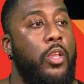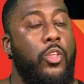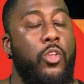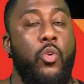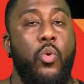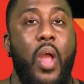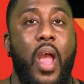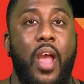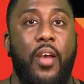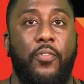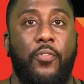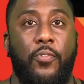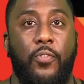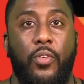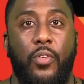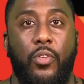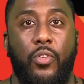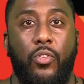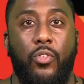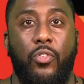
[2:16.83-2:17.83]
You have
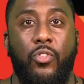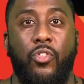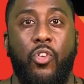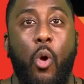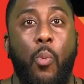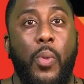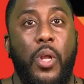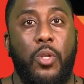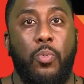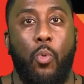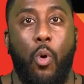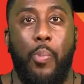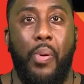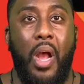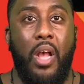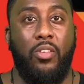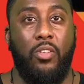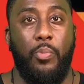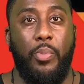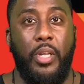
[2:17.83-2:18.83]
so much more
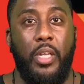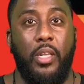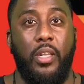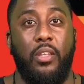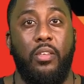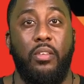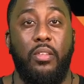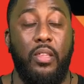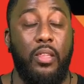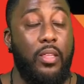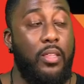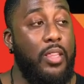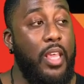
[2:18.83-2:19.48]
possibilities.